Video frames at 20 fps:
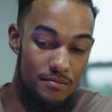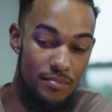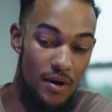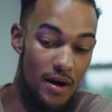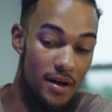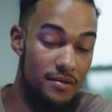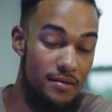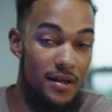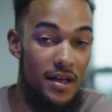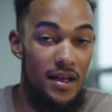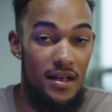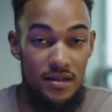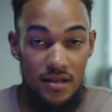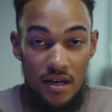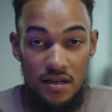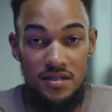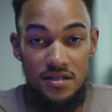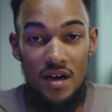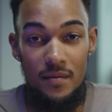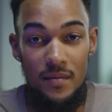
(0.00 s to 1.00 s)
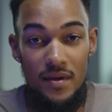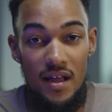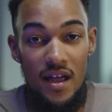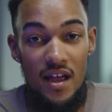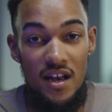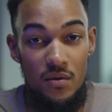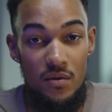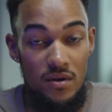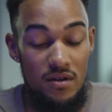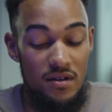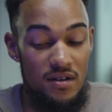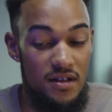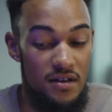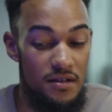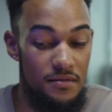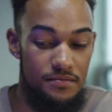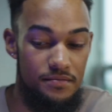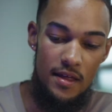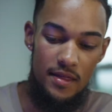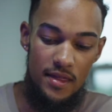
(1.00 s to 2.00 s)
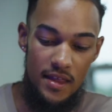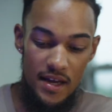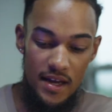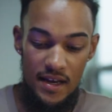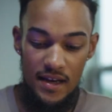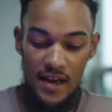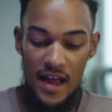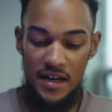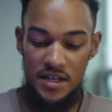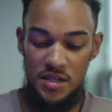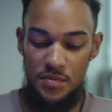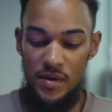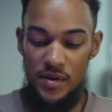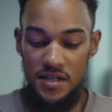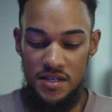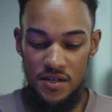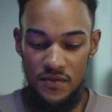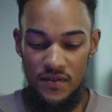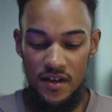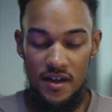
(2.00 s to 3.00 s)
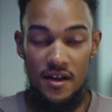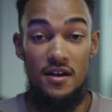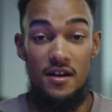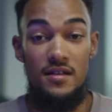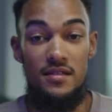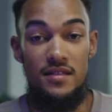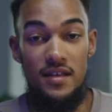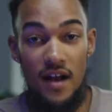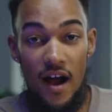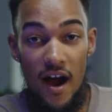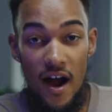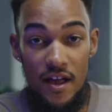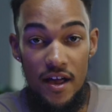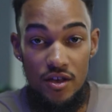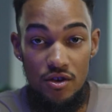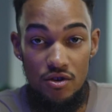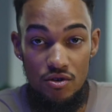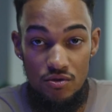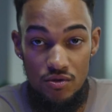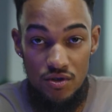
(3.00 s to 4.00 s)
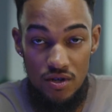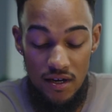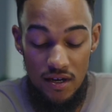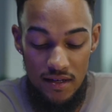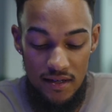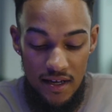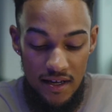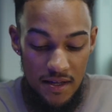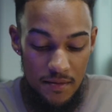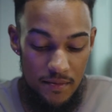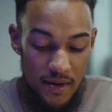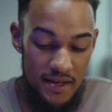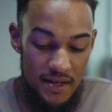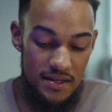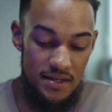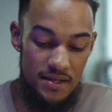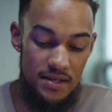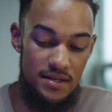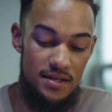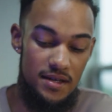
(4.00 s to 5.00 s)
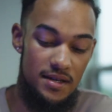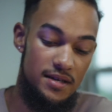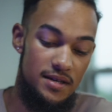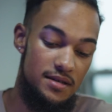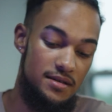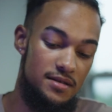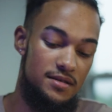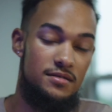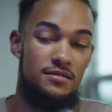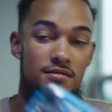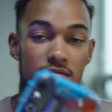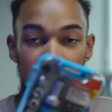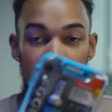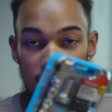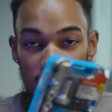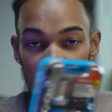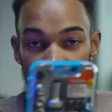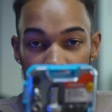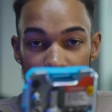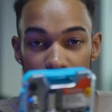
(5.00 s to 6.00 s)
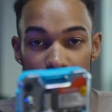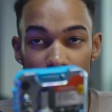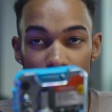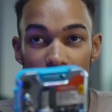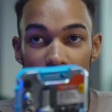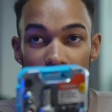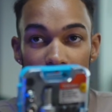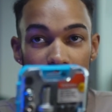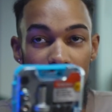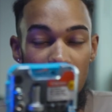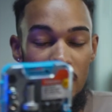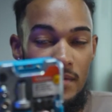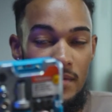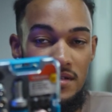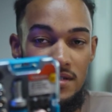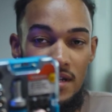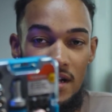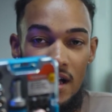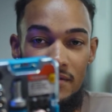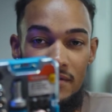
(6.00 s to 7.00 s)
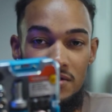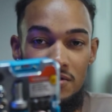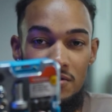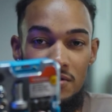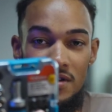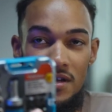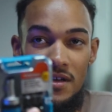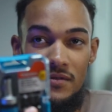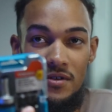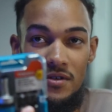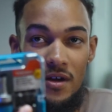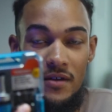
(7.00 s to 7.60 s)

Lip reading: but it does come in handy when you need it. The next piece of gear that I use on a daily basis is, you gotta have a toolkit. Everybody's gotta have a toolkit. If you